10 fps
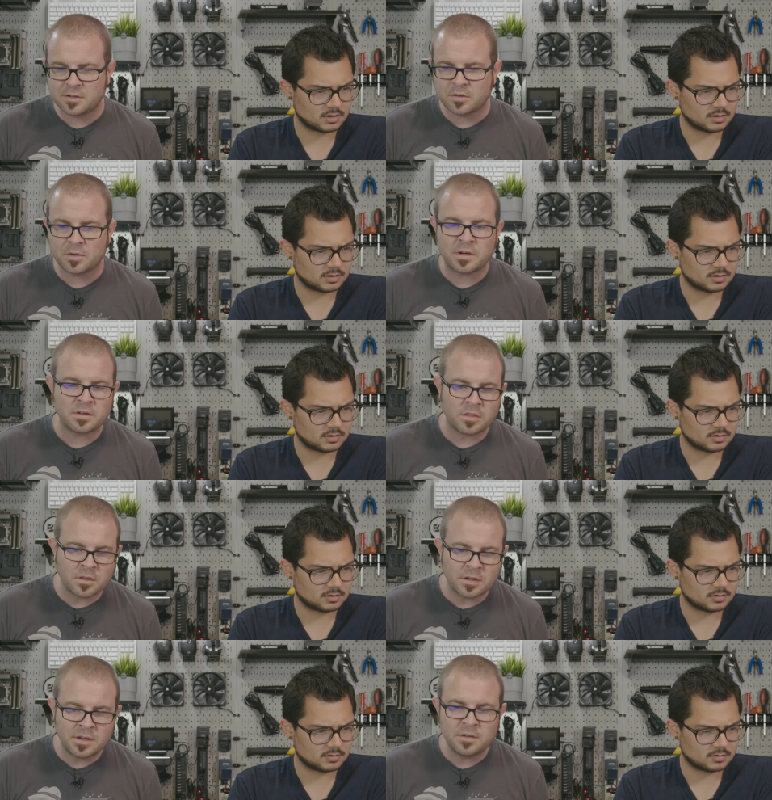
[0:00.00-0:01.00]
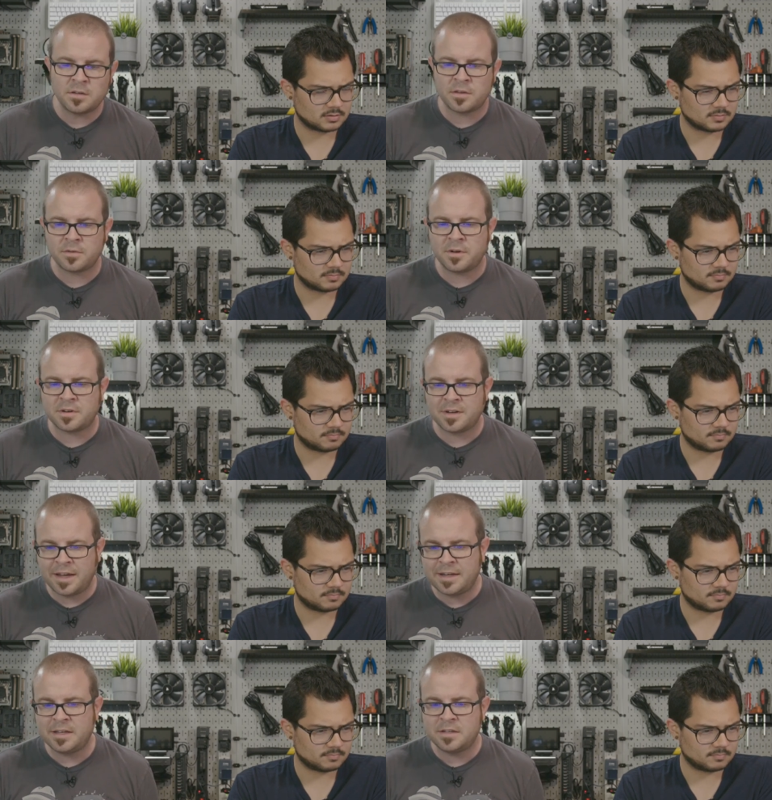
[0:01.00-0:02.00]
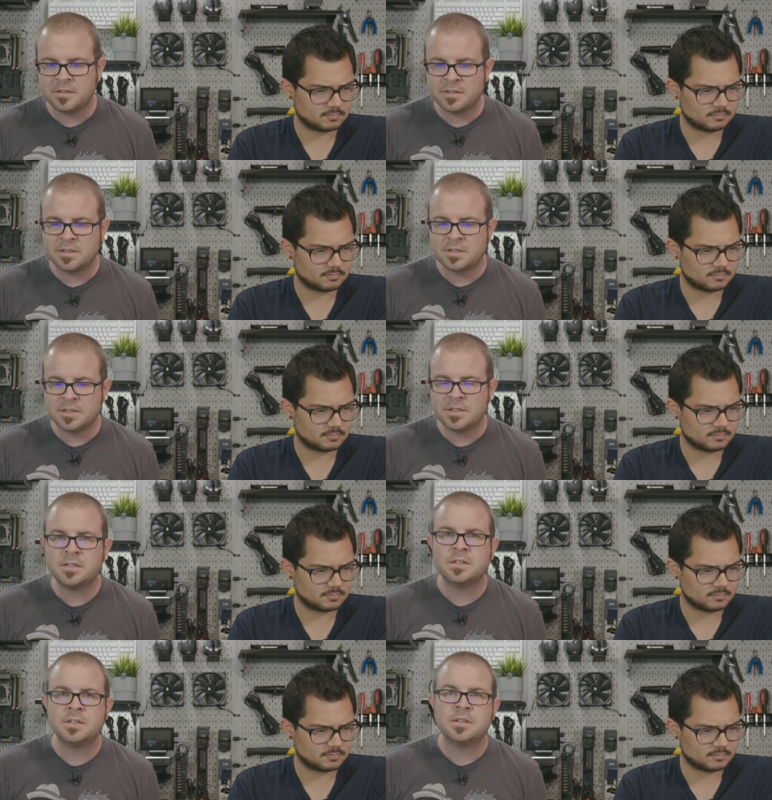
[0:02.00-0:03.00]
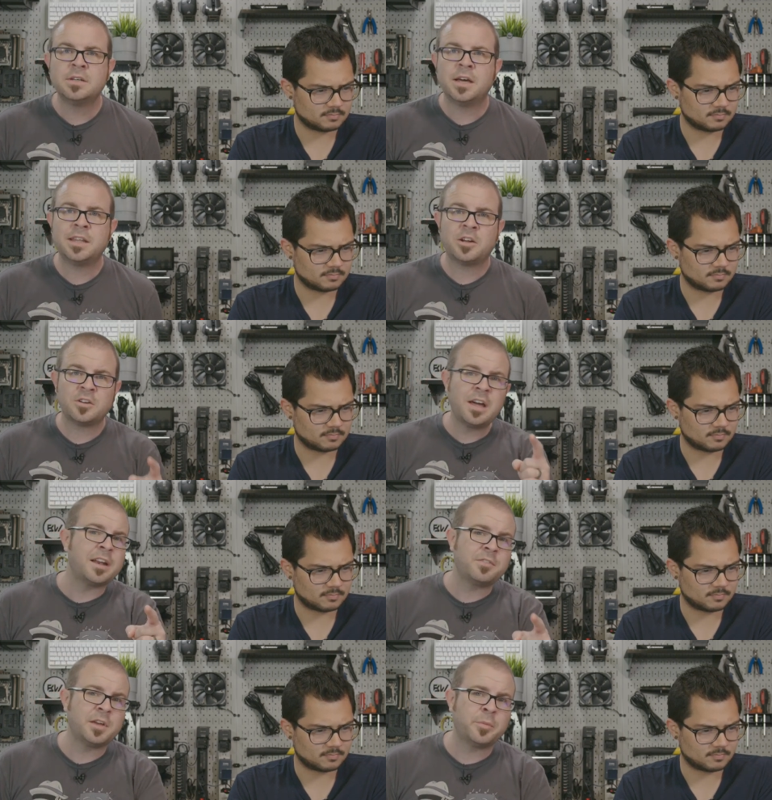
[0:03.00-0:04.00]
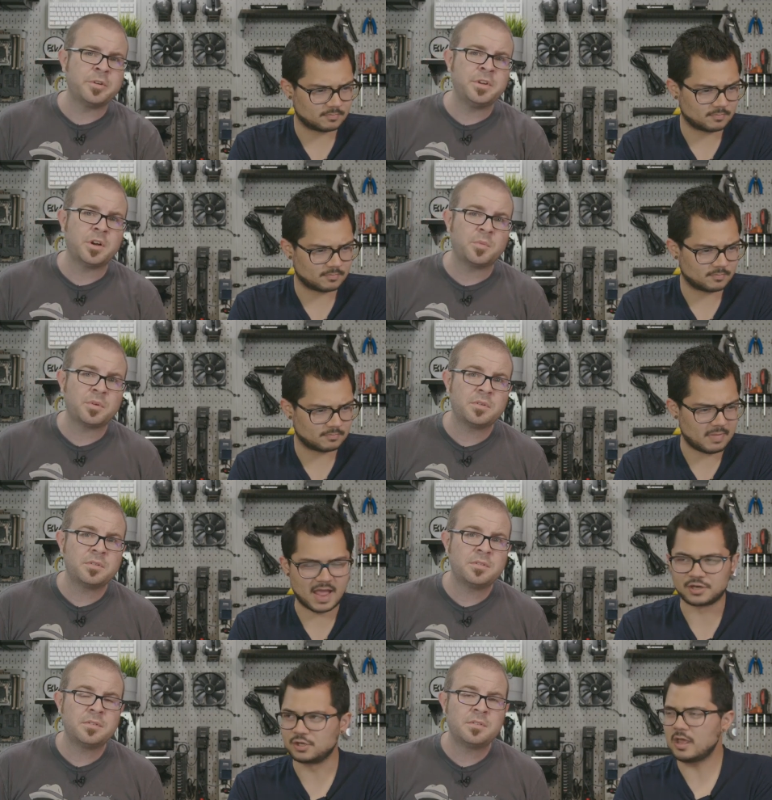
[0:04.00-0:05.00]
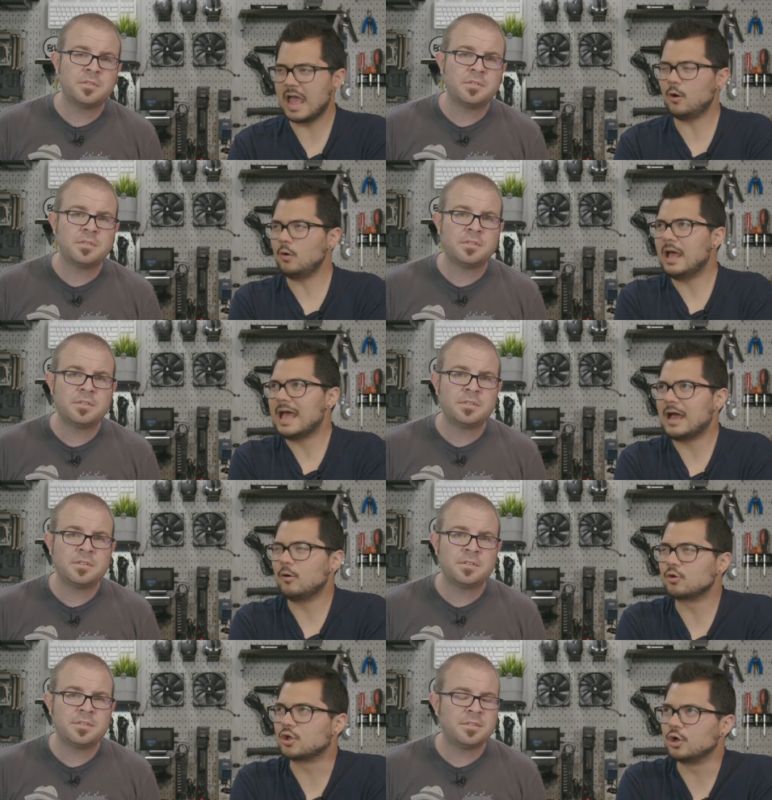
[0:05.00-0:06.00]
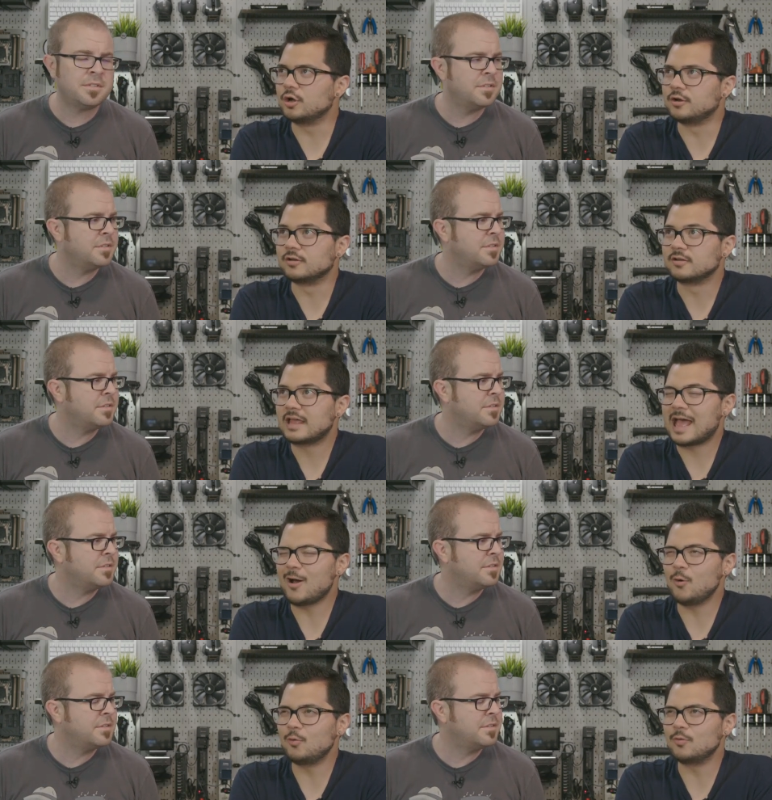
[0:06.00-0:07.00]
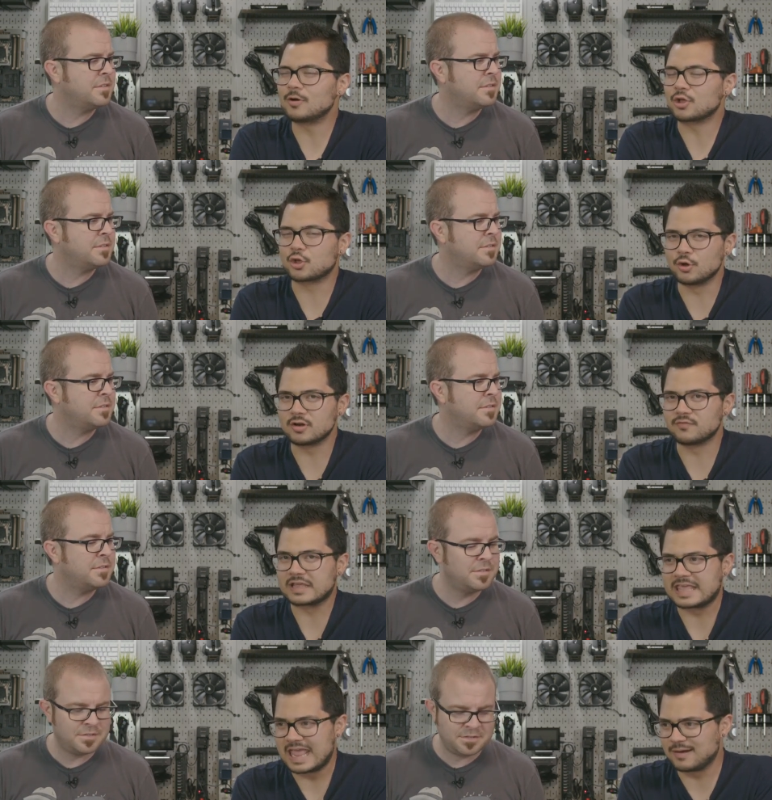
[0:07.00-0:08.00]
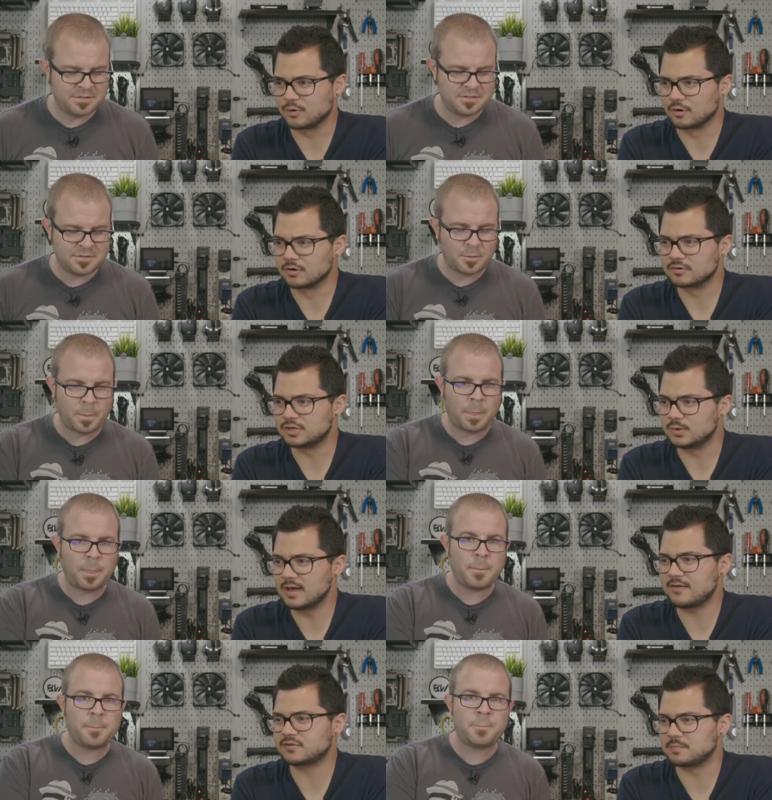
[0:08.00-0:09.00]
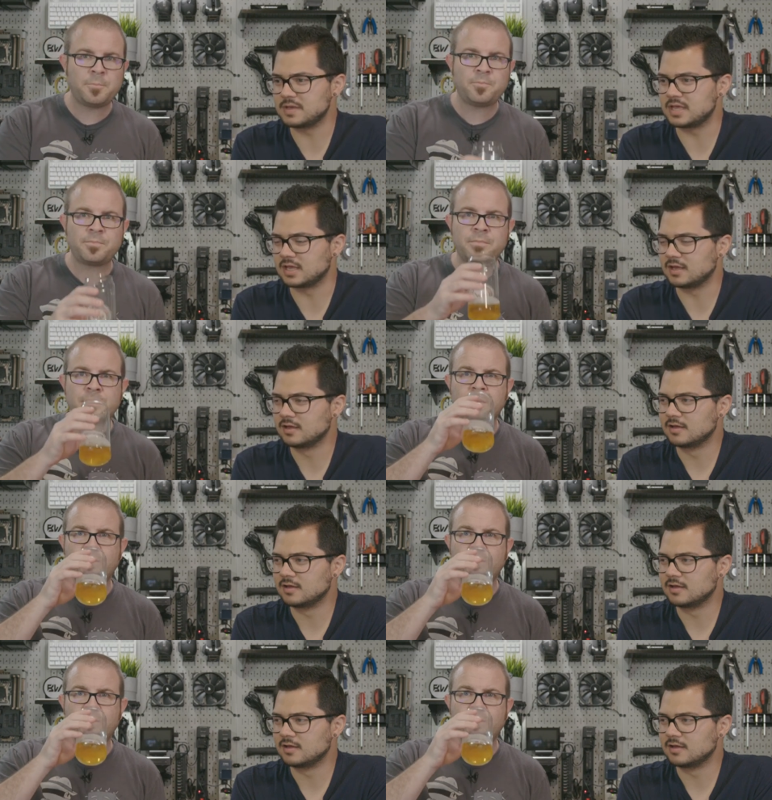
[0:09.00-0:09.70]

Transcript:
Speaker 1: So 330 380 and they are not available in Europe.
Speaker 2: Man, how how good how good of a gamer do you have to be